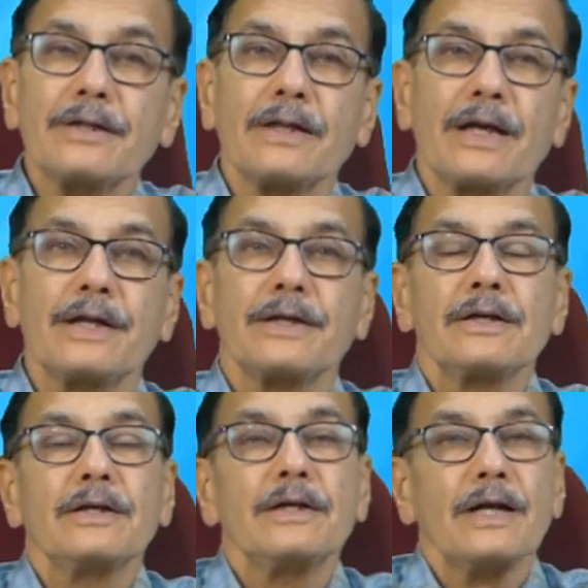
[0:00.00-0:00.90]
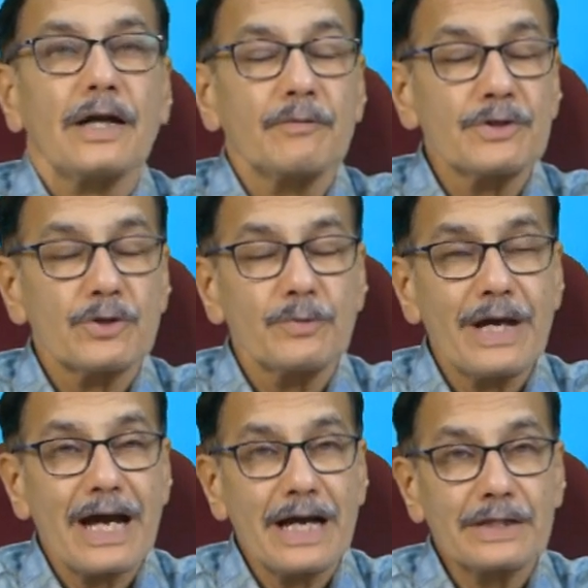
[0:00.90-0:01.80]
the night, and one should
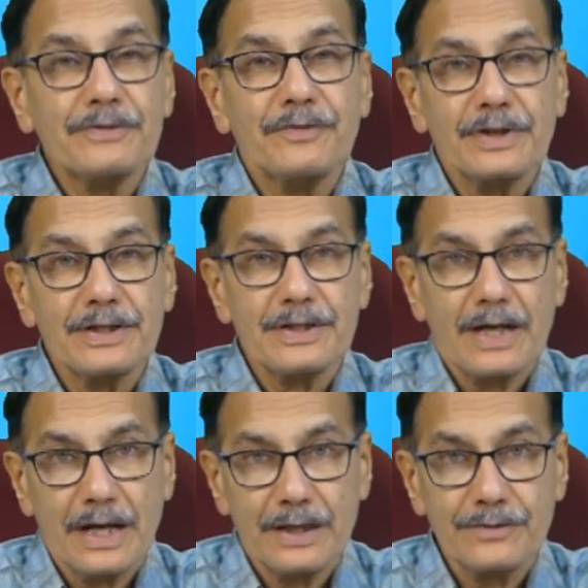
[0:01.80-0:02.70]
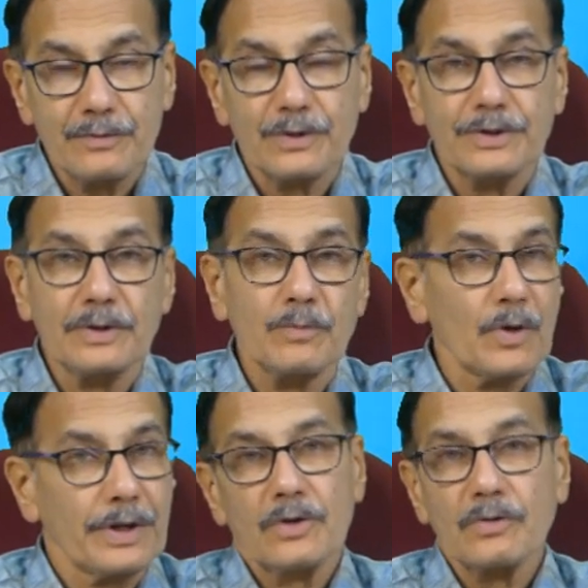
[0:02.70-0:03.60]
be as fresh as he was in the
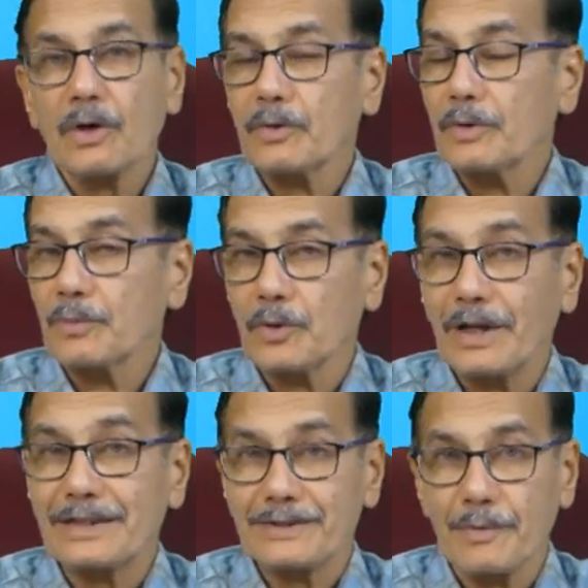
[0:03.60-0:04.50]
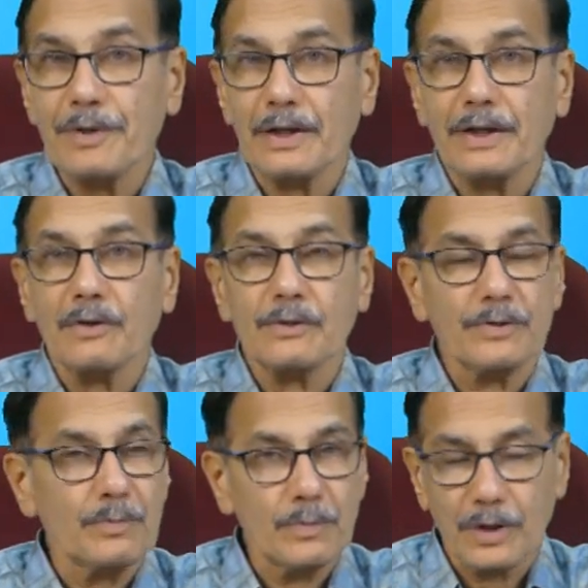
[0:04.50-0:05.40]
morning. So how to improve that stamina, that is
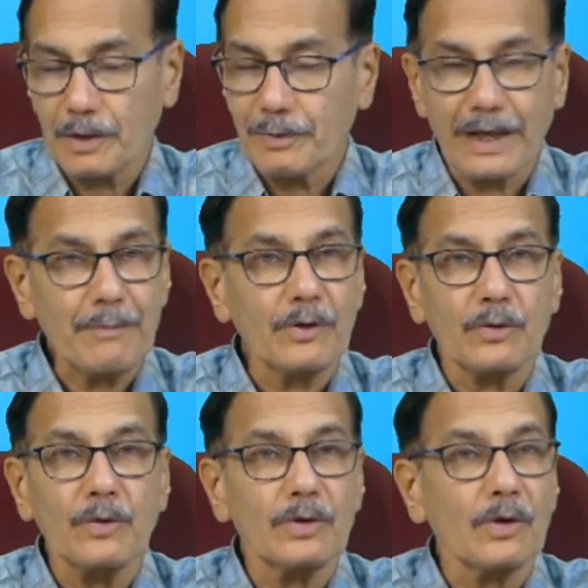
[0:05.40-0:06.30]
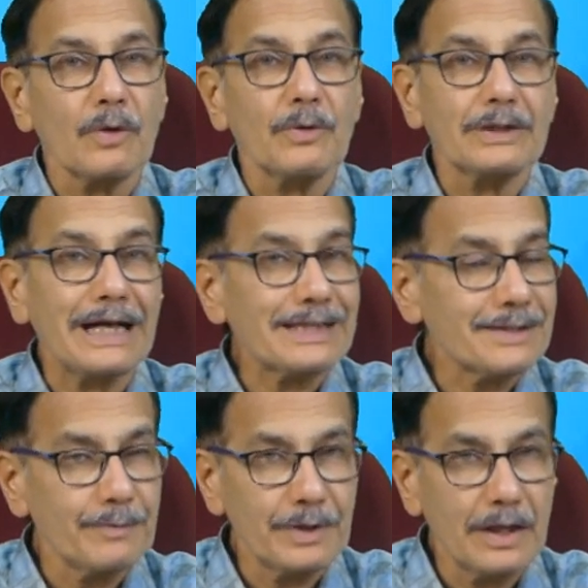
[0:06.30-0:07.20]
also important. But I am not going to talk about that
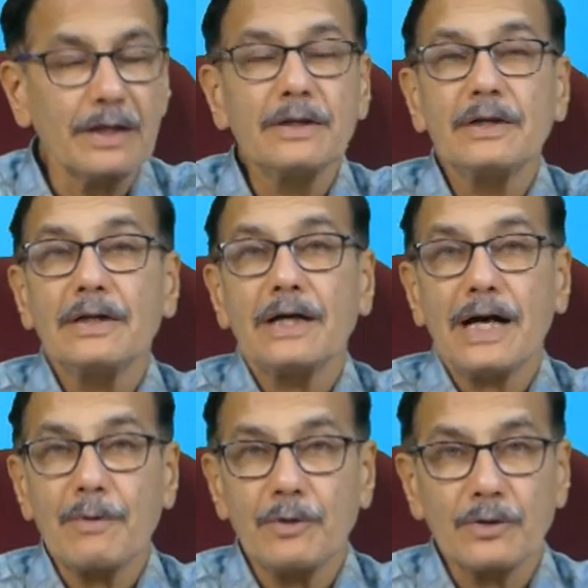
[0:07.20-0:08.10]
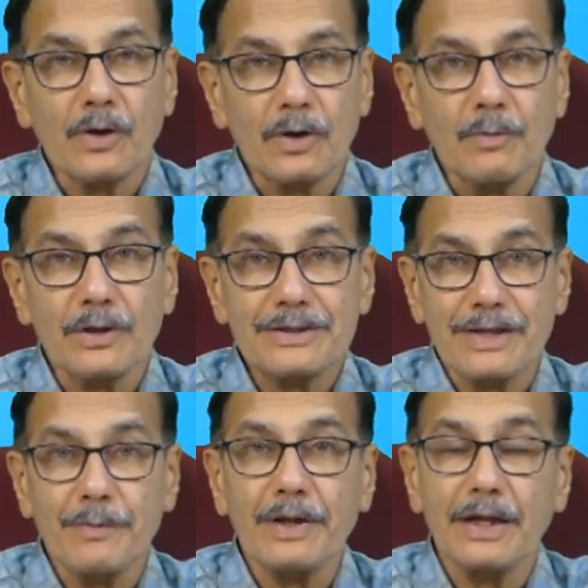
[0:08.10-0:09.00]
stamina, I am going to talk about
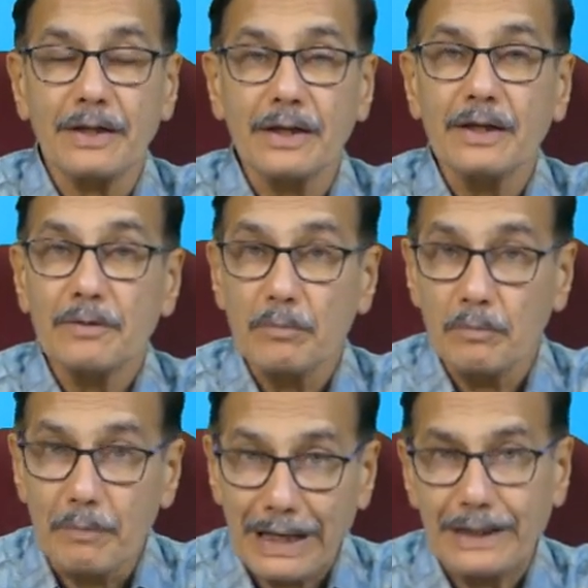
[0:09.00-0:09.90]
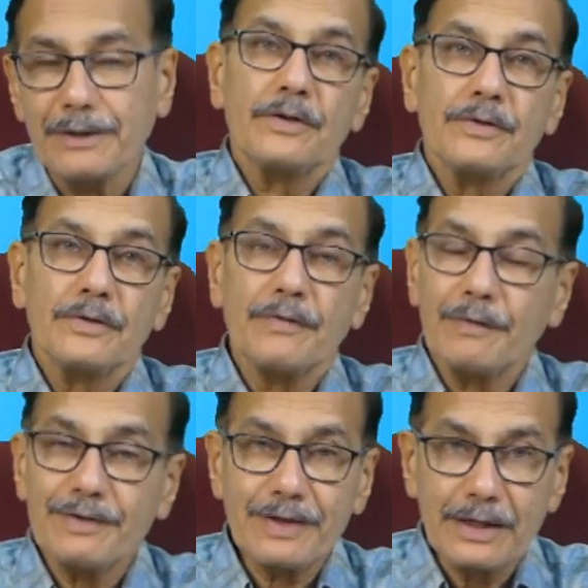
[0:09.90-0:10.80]
stamina in the bed. See,
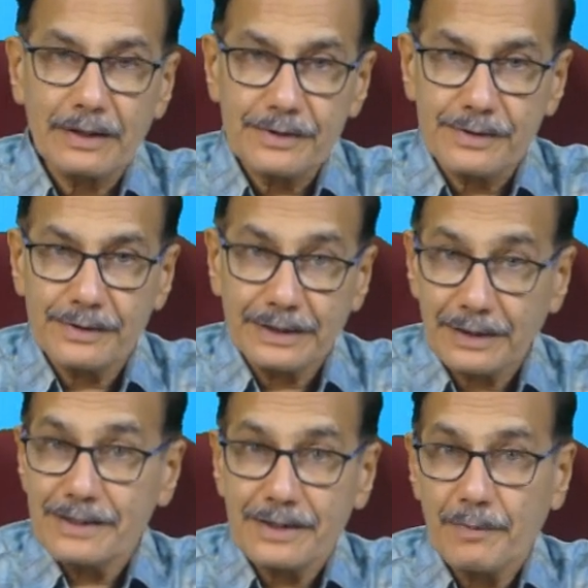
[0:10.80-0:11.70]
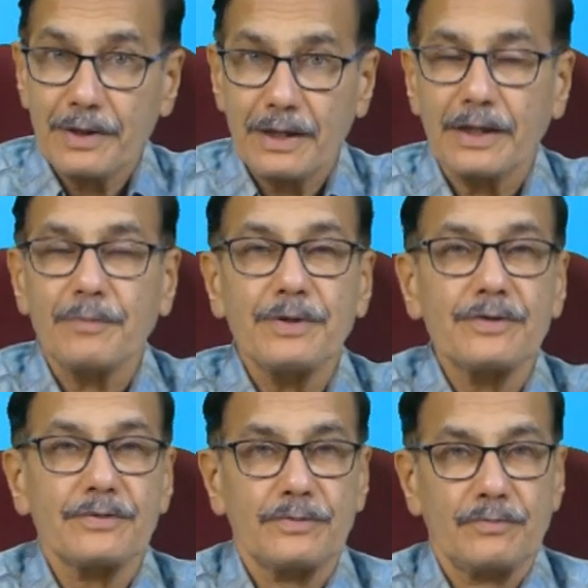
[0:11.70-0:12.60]
when we say general stamina, that
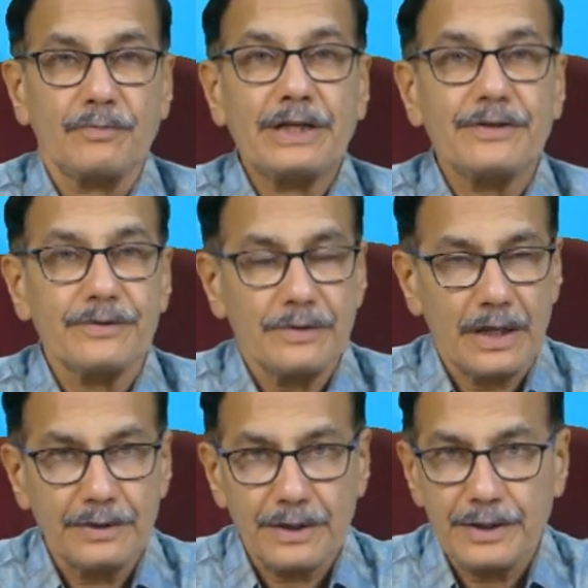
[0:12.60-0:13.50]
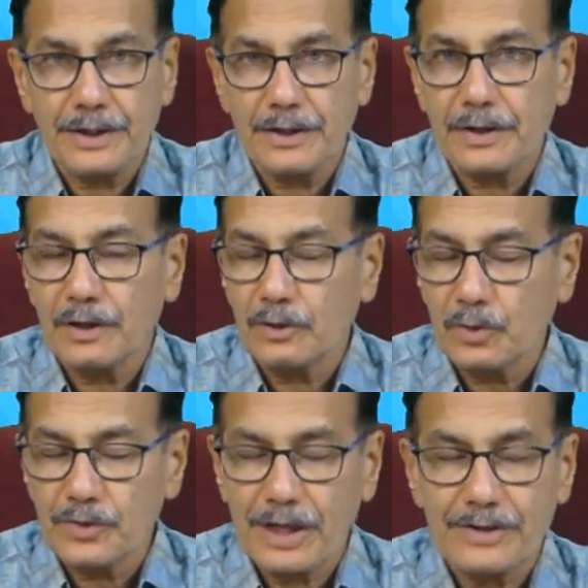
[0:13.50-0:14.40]
means one is energetic,
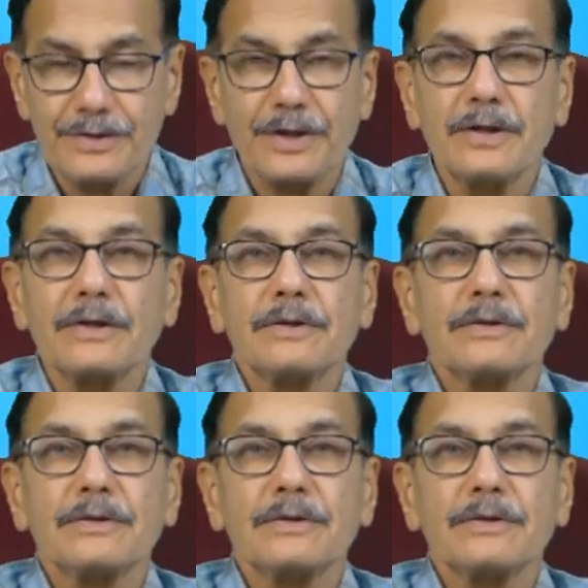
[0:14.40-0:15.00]
enthusiastic,